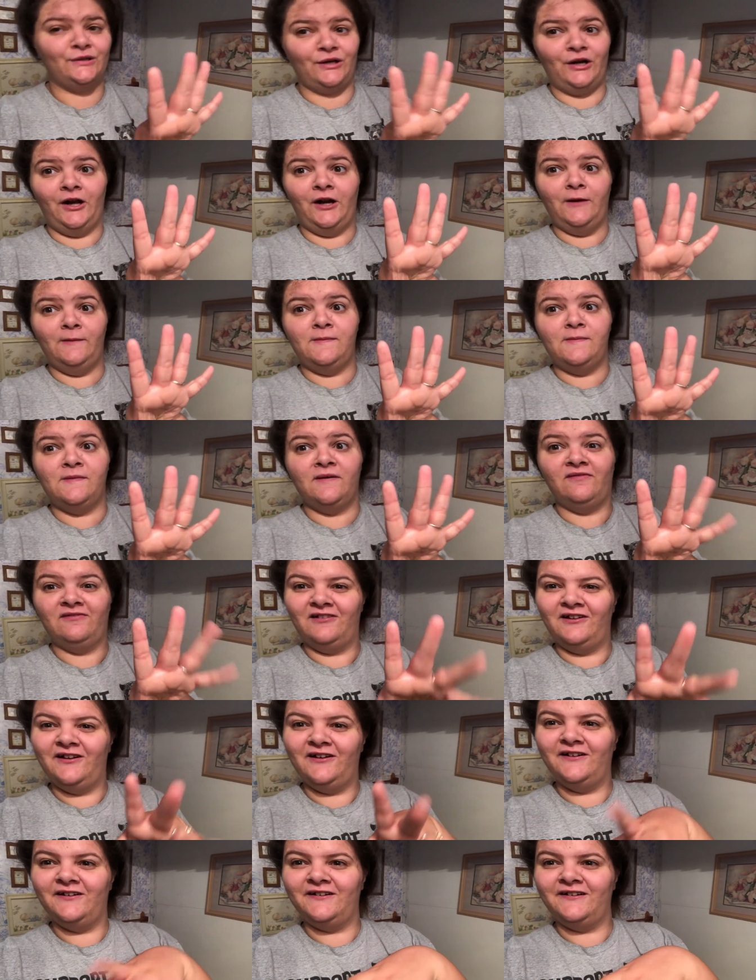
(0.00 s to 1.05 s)
caught up on my
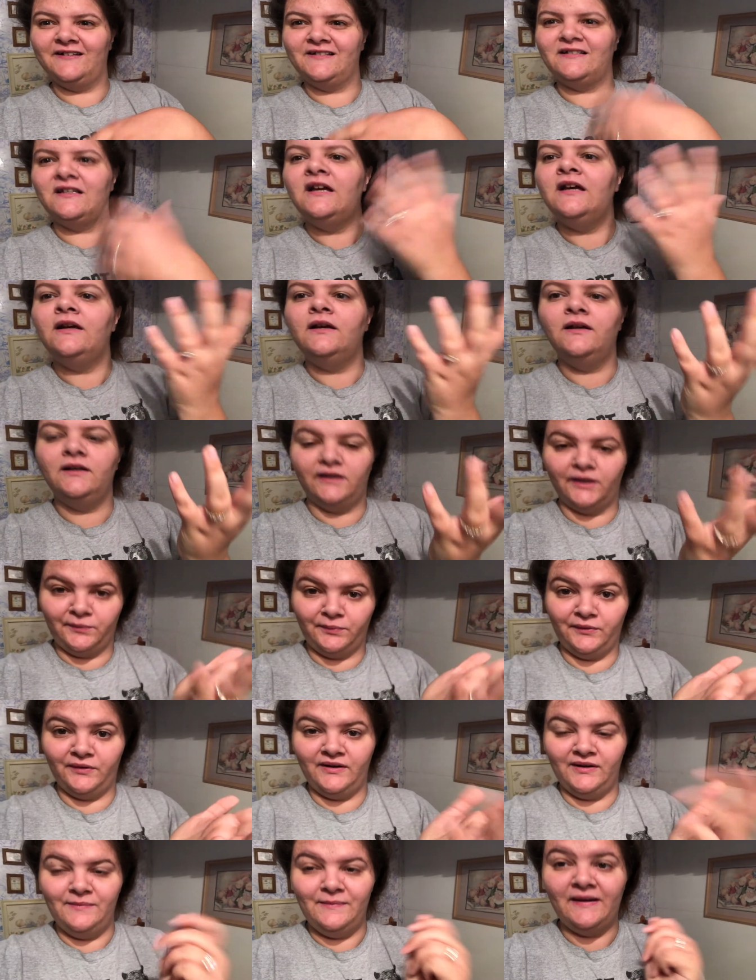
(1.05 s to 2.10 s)
vlogs,
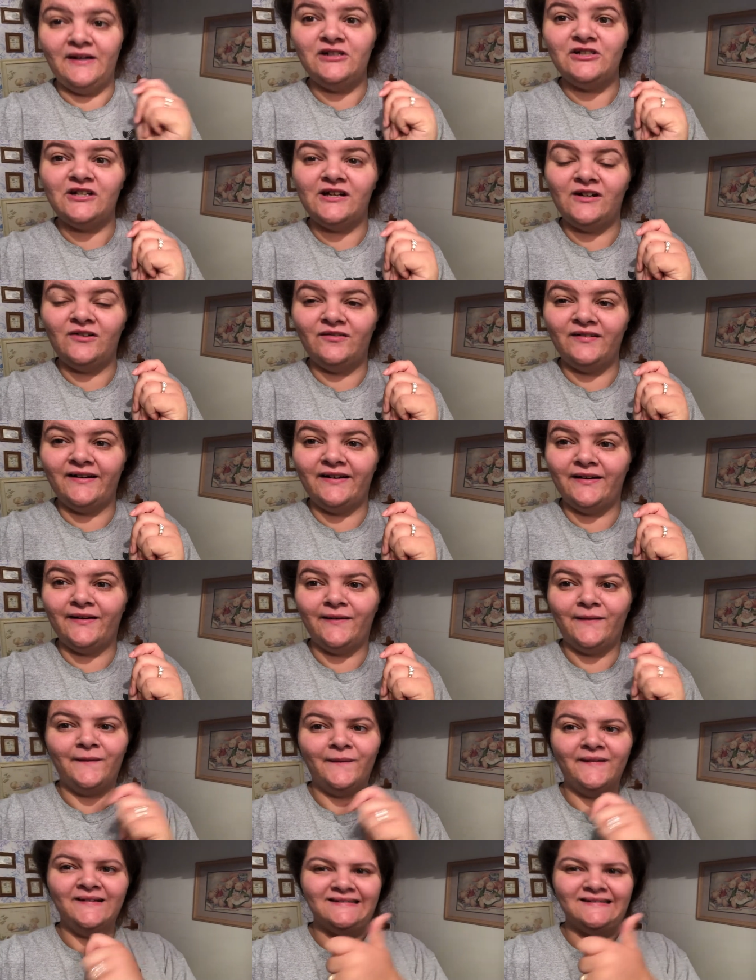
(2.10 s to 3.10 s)
uploaded a main channel video.